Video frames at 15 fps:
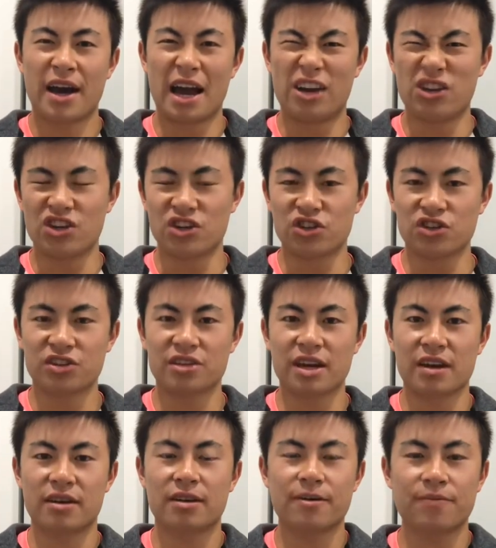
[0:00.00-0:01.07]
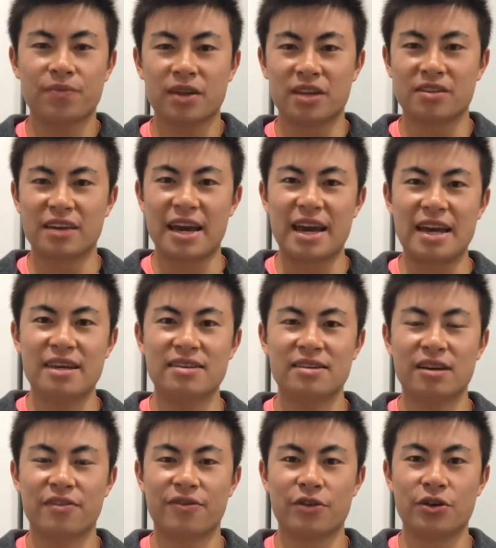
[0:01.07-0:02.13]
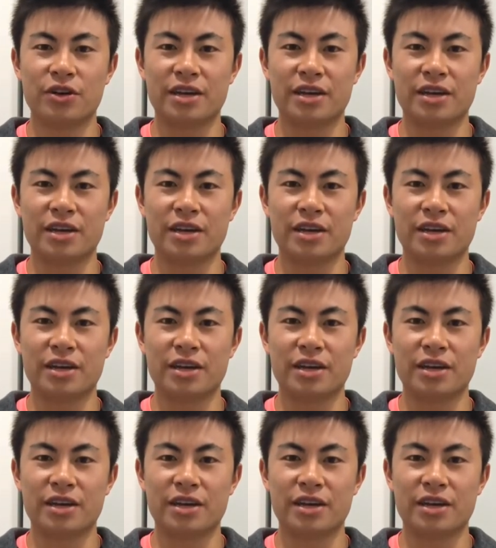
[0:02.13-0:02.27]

and you can just get, it's easier for you